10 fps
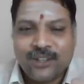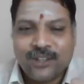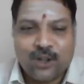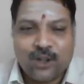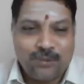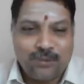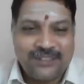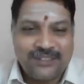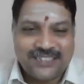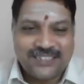The global
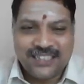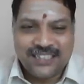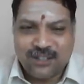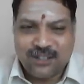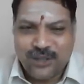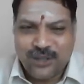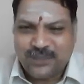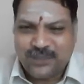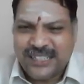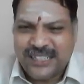investor also
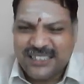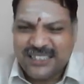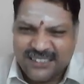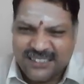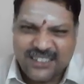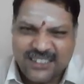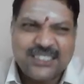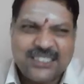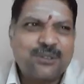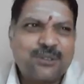experiences such a
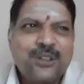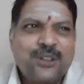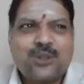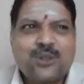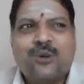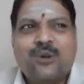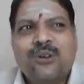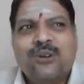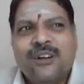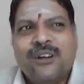risk.
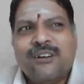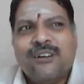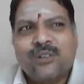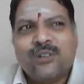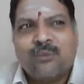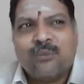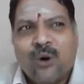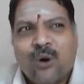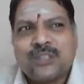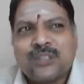So the
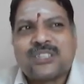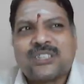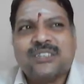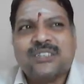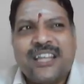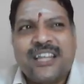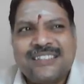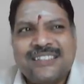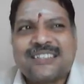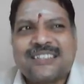most
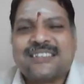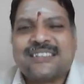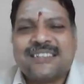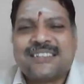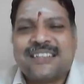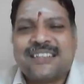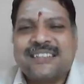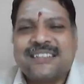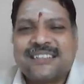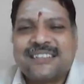dangerous risk
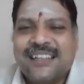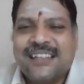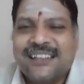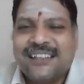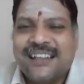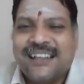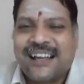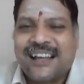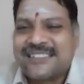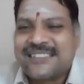is the
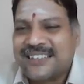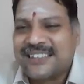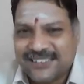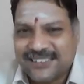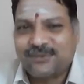currency risk,